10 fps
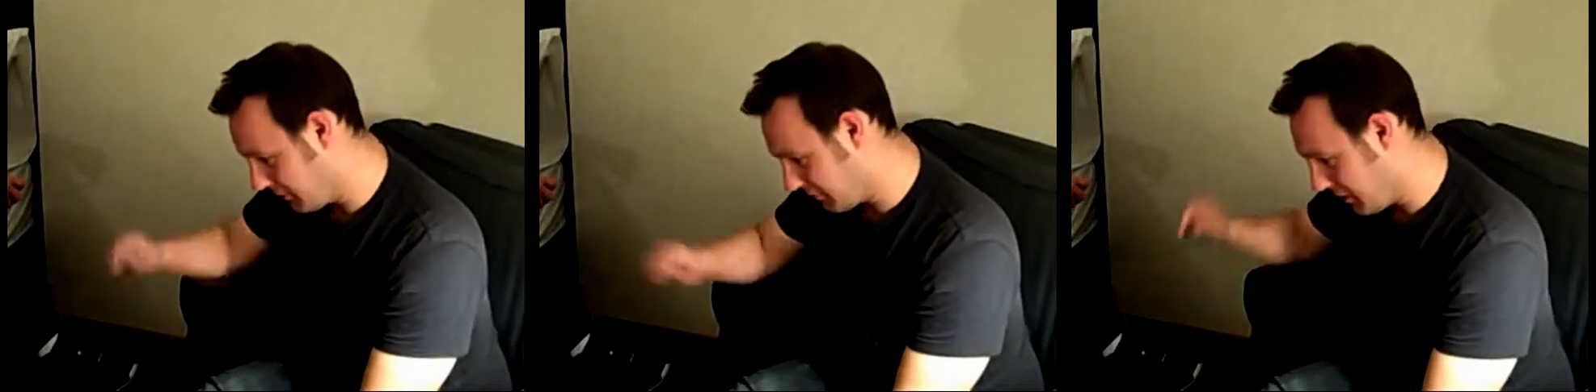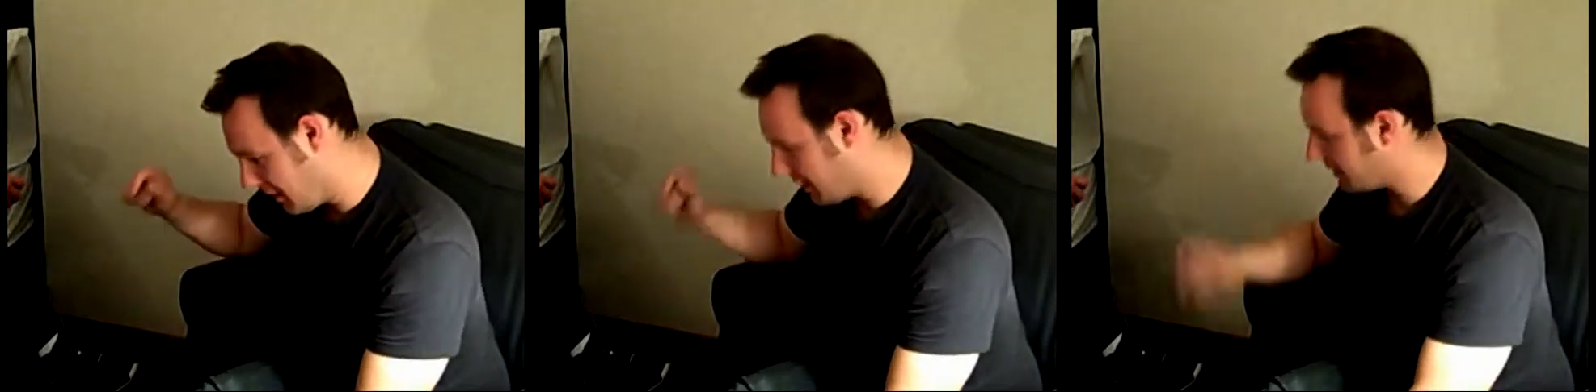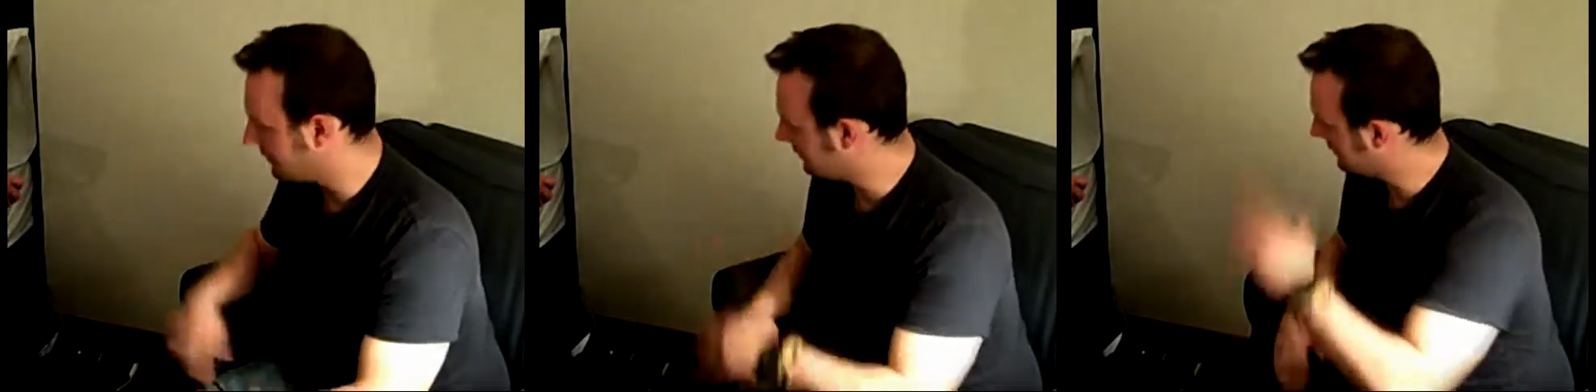the
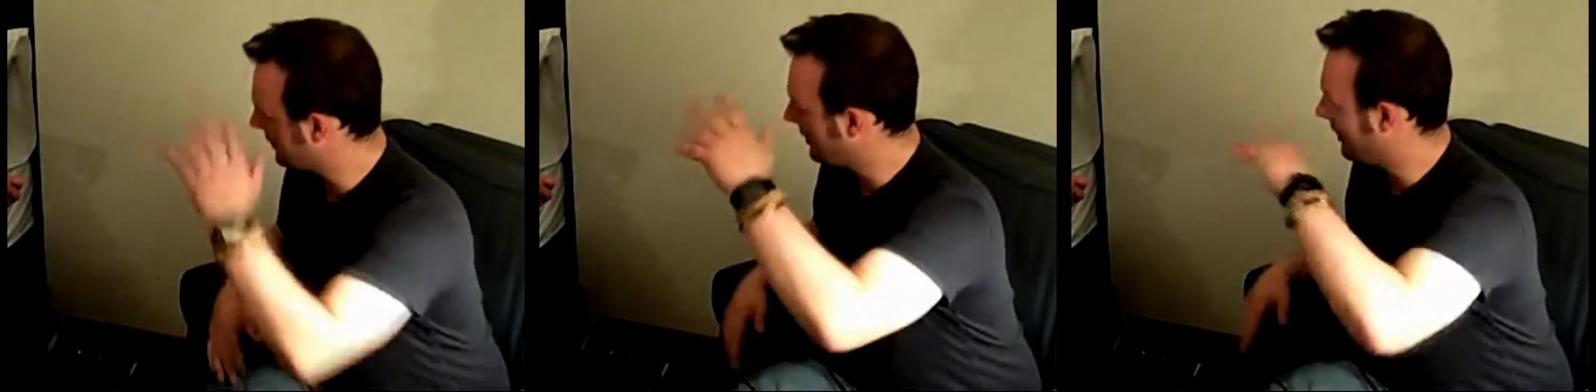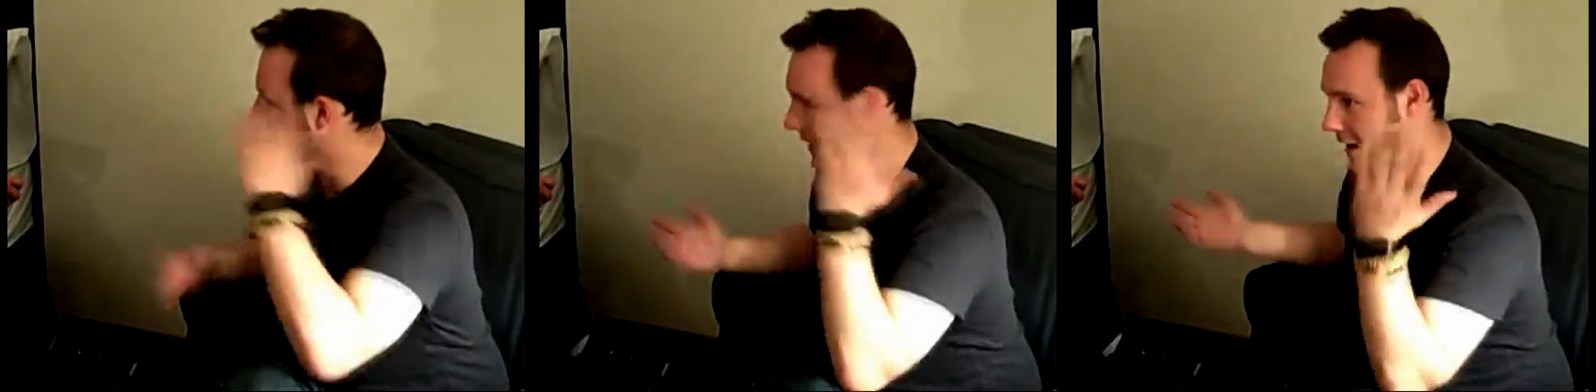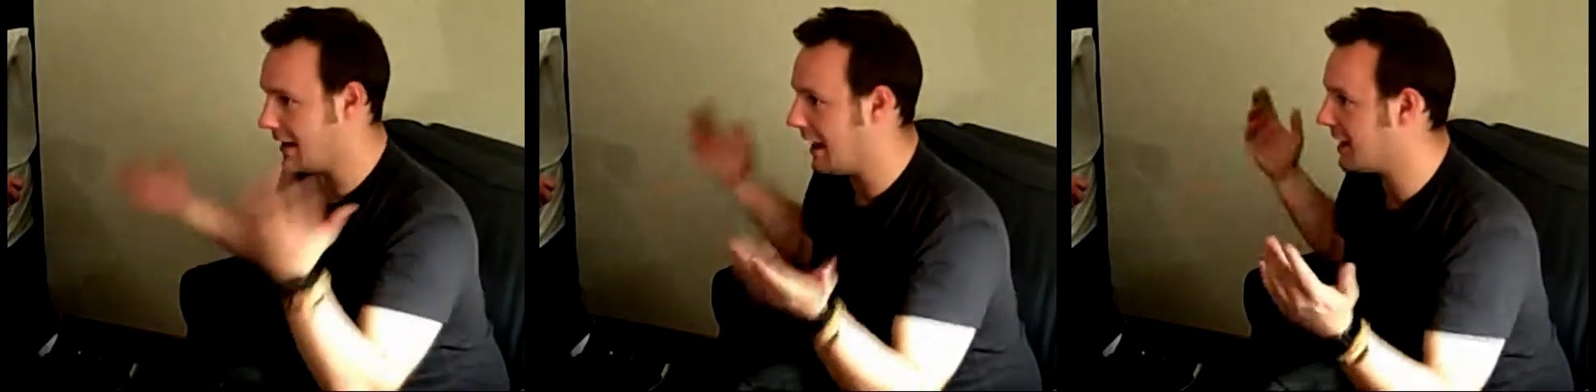run, and
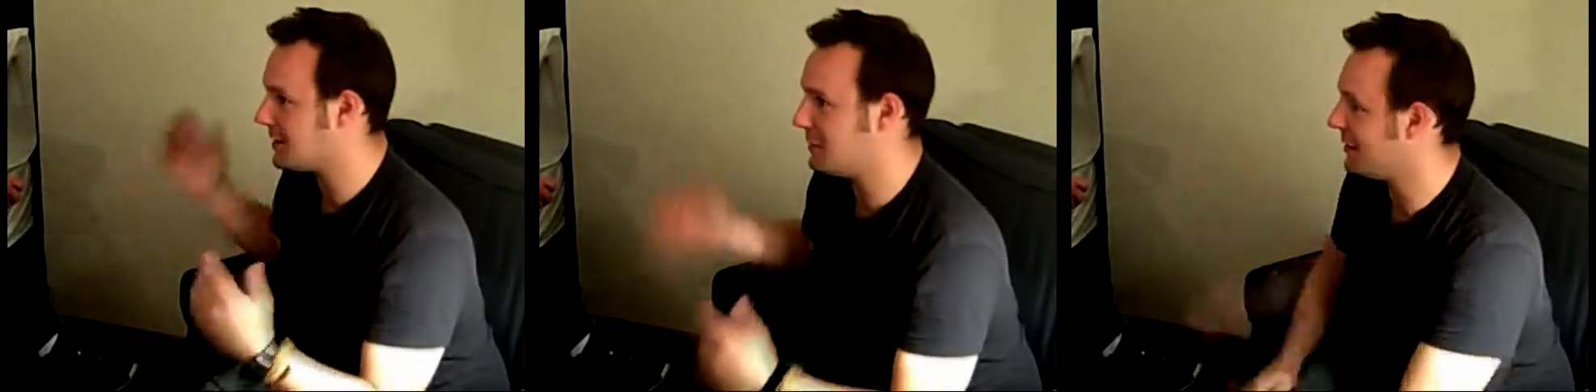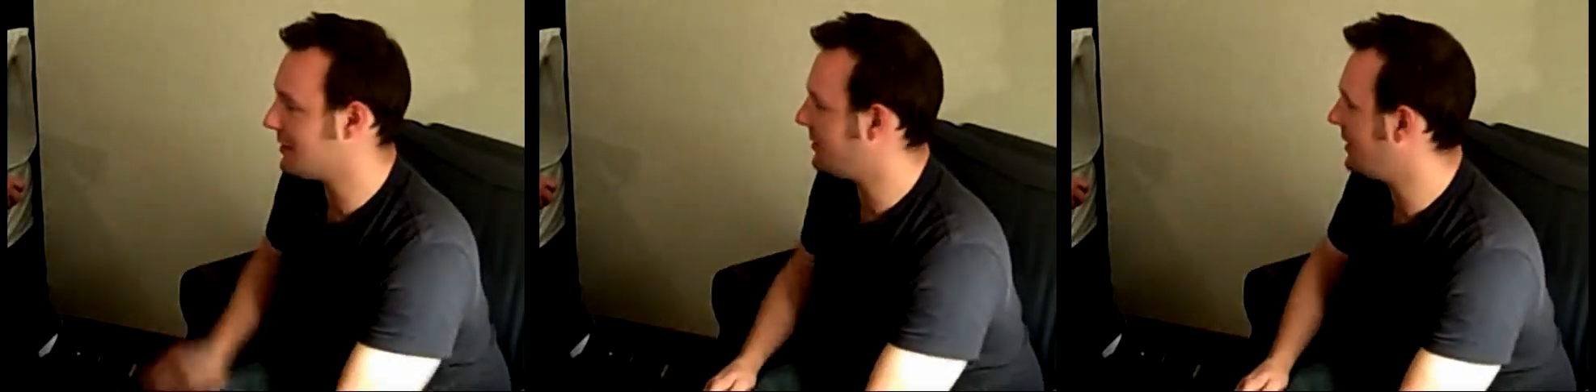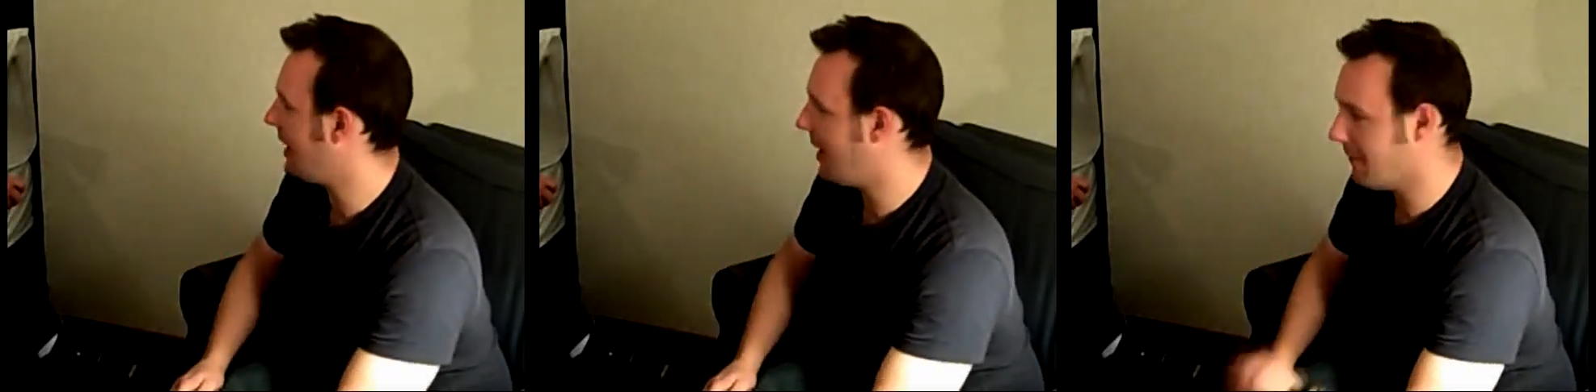again, asked me to do it
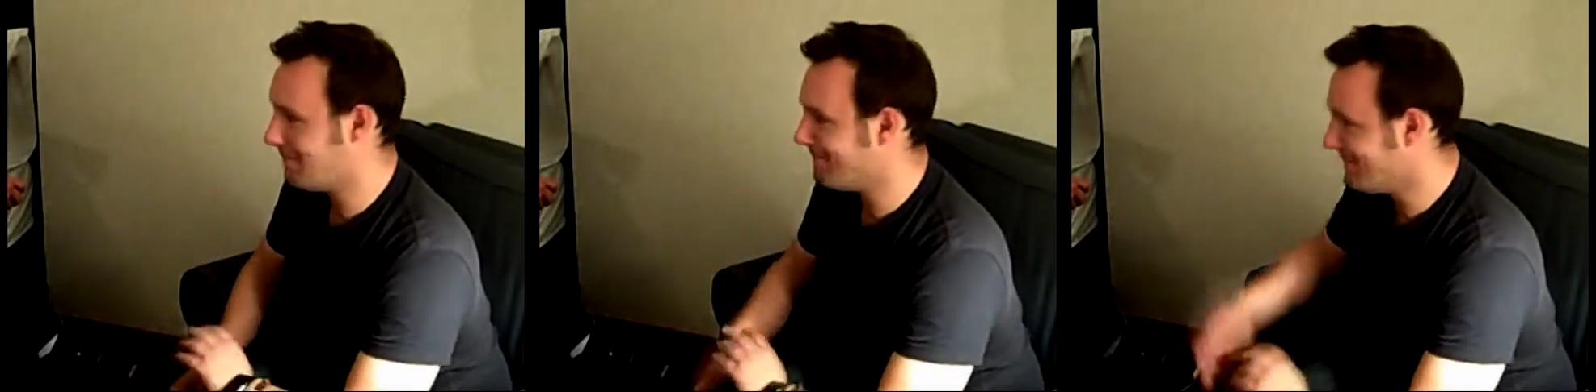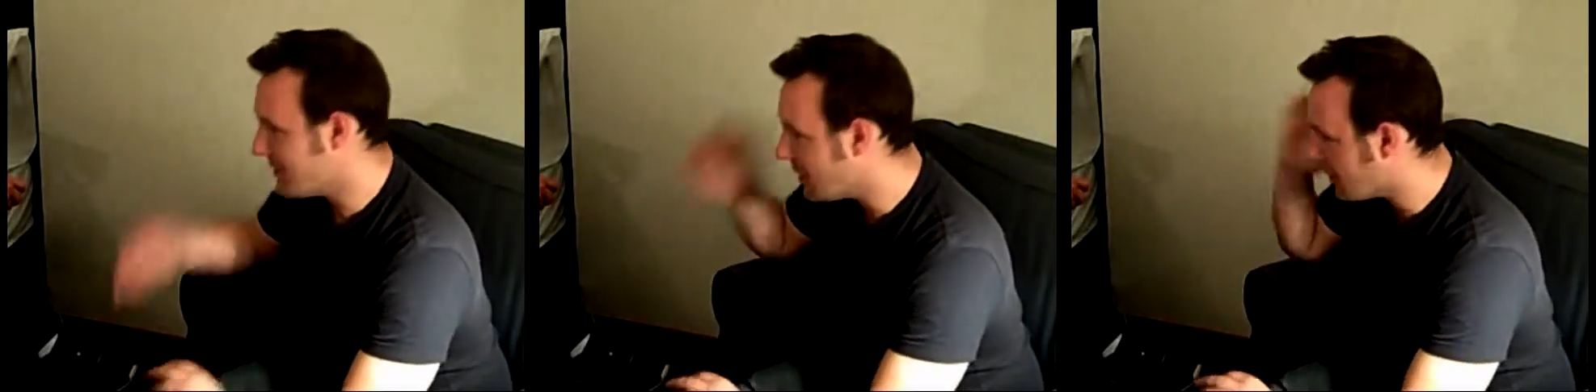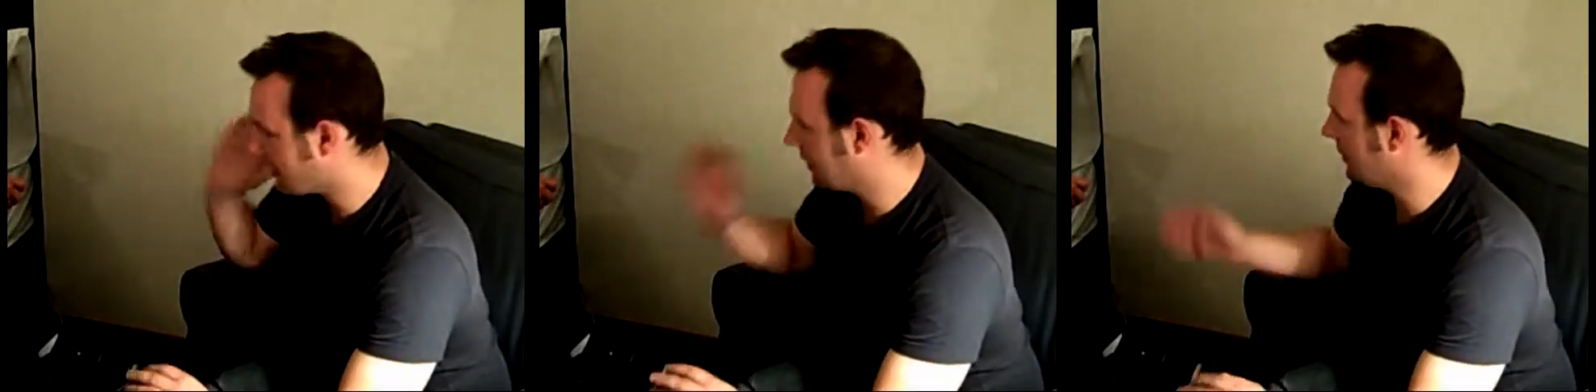now,
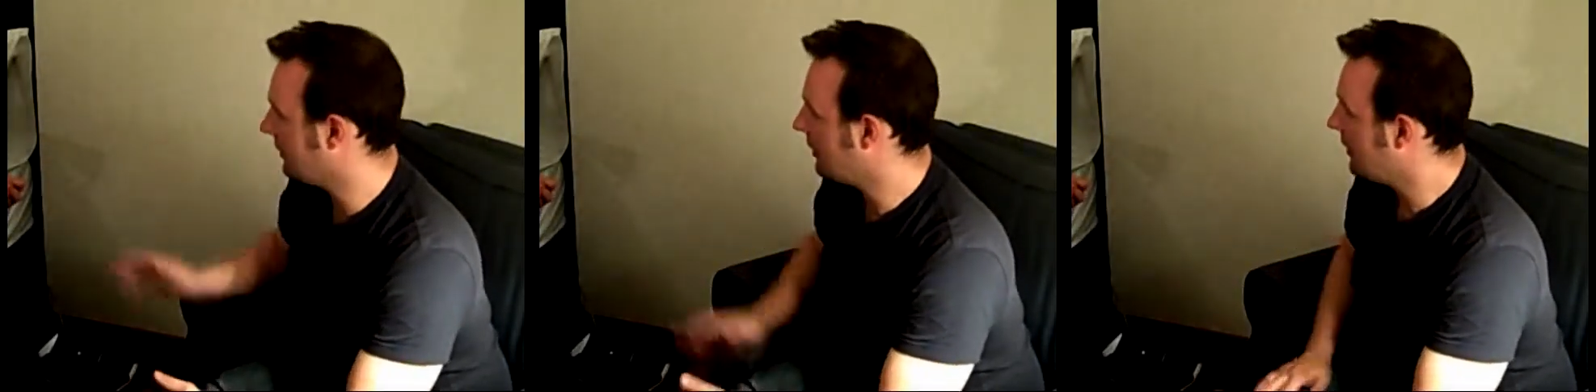not a clue.